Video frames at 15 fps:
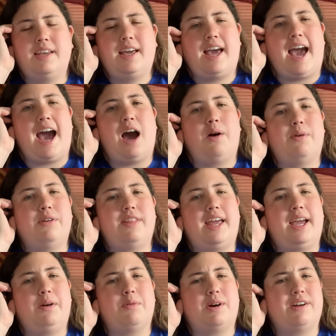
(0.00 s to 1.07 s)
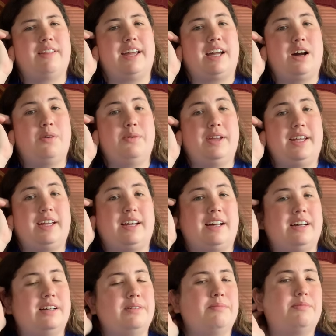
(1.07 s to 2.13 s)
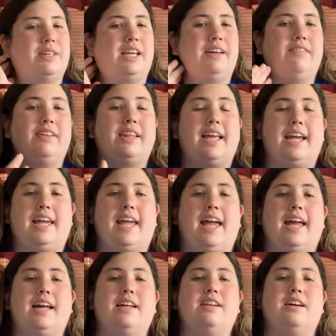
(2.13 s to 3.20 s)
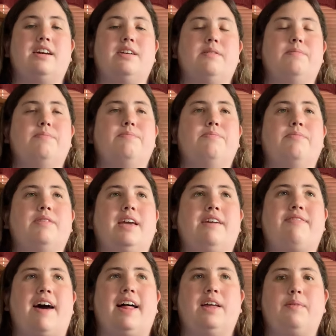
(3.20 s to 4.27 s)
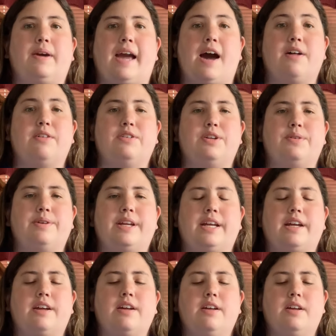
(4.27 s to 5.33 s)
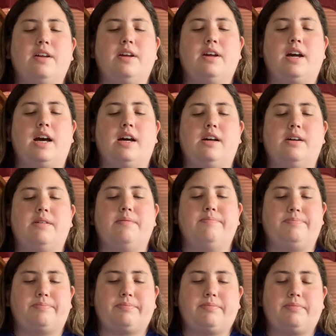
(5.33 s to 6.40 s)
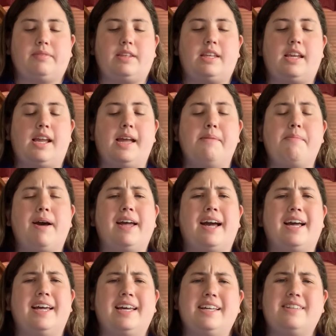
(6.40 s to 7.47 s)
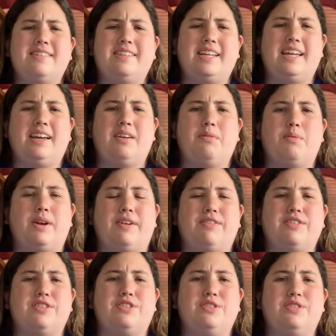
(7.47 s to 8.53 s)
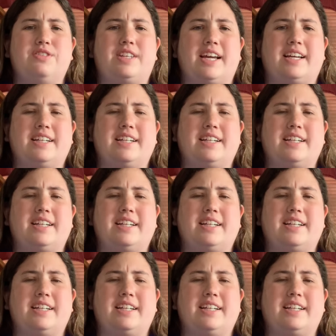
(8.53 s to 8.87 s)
How are they? Where are they going? Even they can evaluate how they're doing. In my IASD, whenever the students take a